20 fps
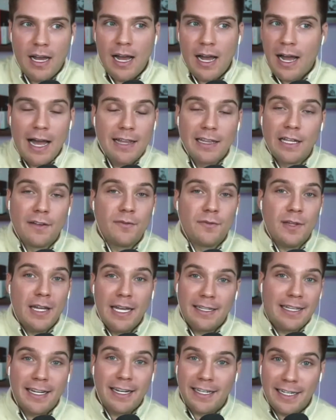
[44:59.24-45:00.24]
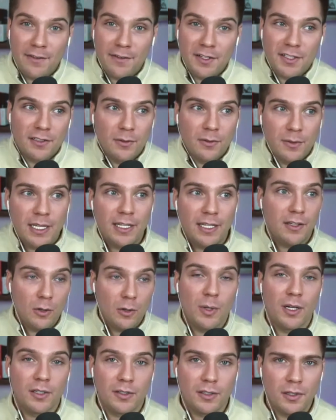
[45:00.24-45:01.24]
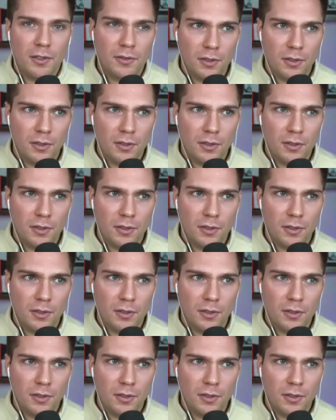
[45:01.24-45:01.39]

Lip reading: I love it, getting it every single week. You will too.